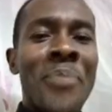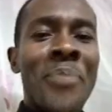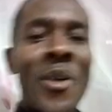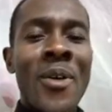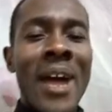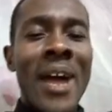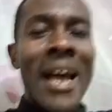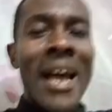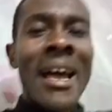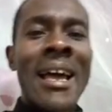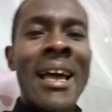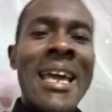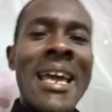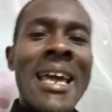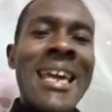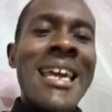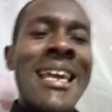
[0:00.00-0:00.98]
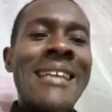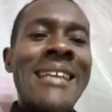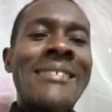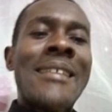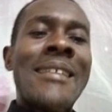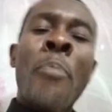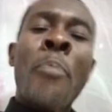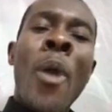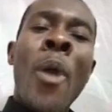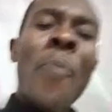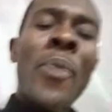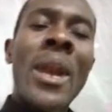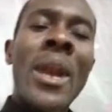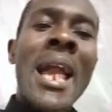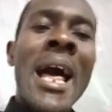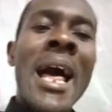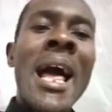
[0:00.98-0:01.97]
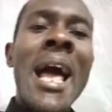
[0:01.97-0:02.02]
There are different species of
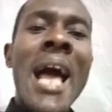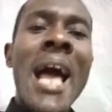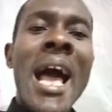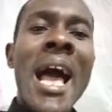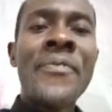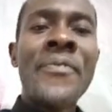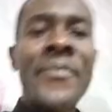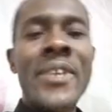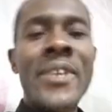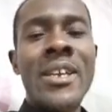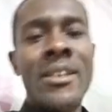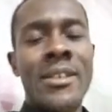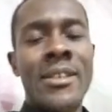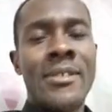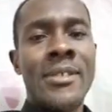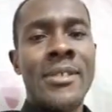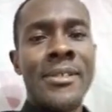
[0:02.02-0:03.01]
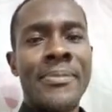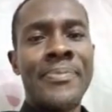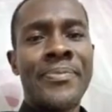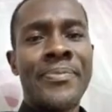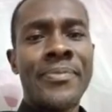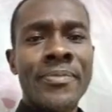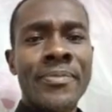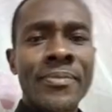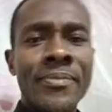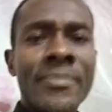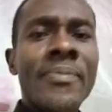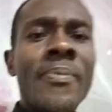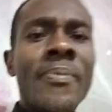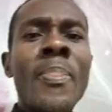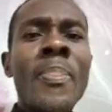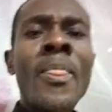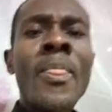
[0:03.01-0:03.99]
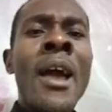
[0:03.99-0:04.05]
aphids, and they
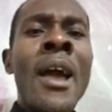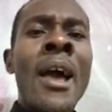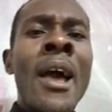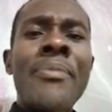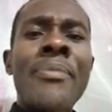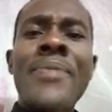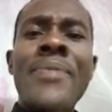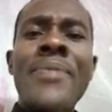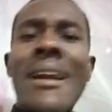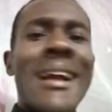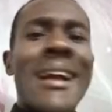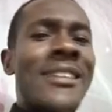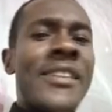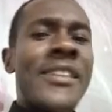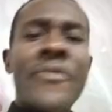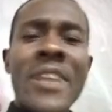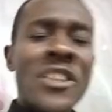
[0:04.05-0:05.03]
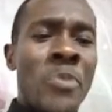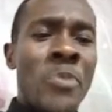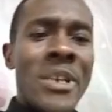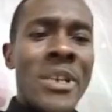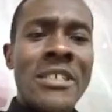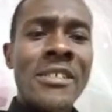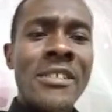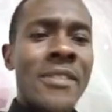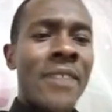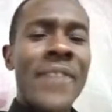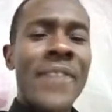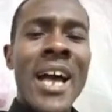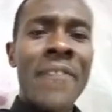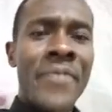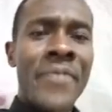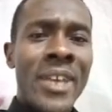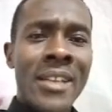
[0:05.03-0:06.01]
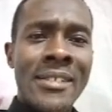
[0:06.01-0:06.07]
have a piercing and sucking
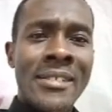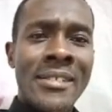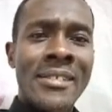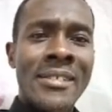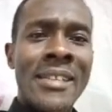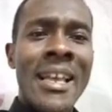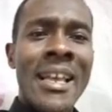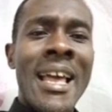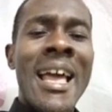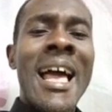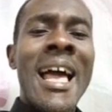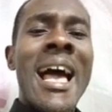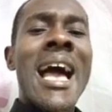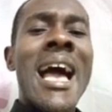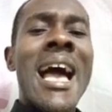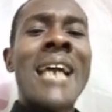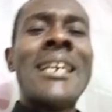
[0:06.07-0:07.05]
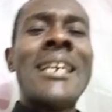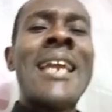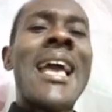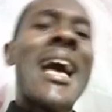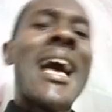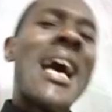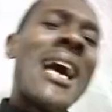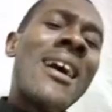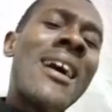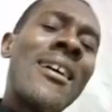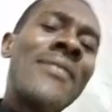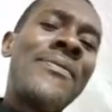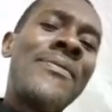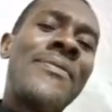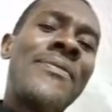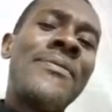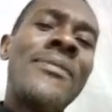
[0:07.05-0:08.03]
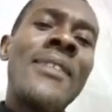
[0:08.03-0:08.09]
mouth parts. As you can
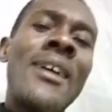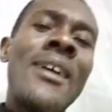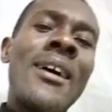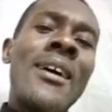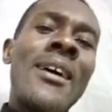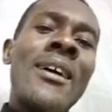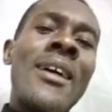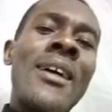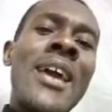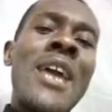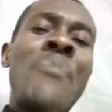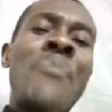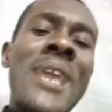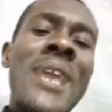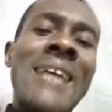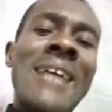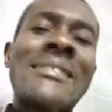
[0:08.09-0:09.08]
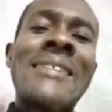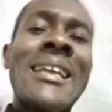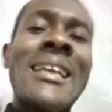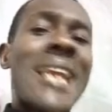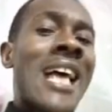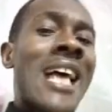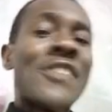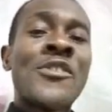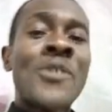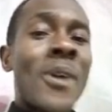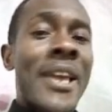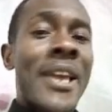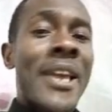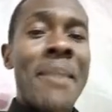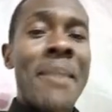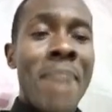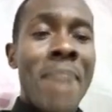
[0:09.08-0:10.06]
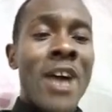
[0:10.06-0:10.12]
see on your screen,
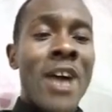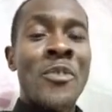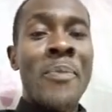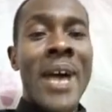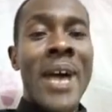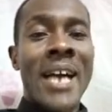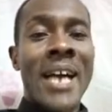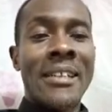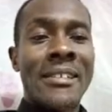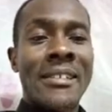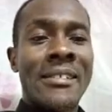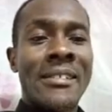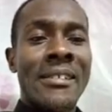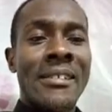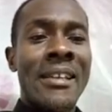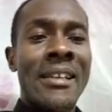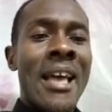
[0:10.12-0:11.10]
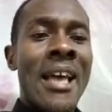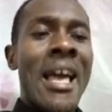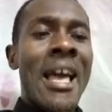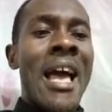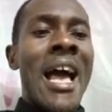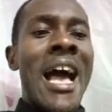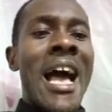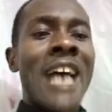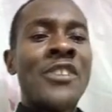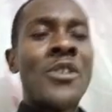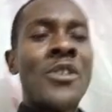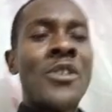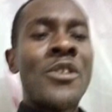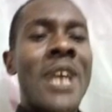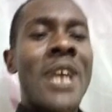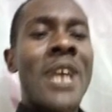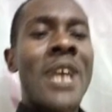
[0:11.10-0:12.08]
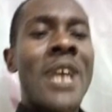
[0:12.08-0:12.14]
there are different stages
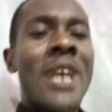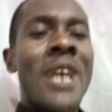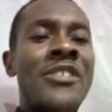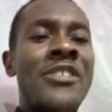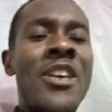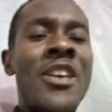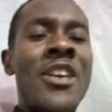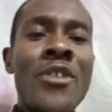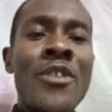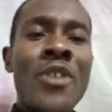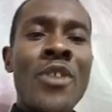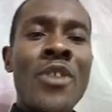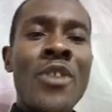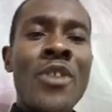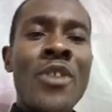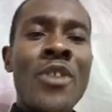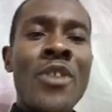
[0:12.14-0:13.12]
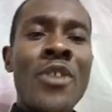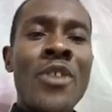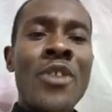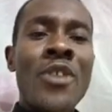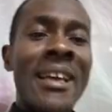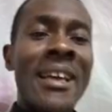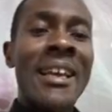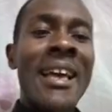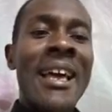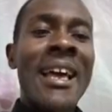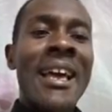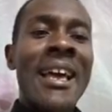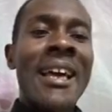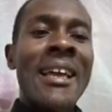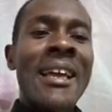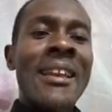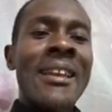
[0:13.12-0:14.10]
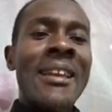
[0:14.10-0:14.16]
that the aphid
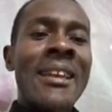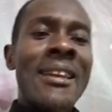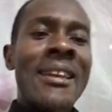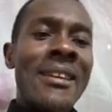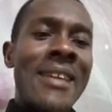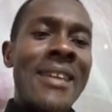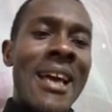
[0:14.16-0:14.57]
passes through.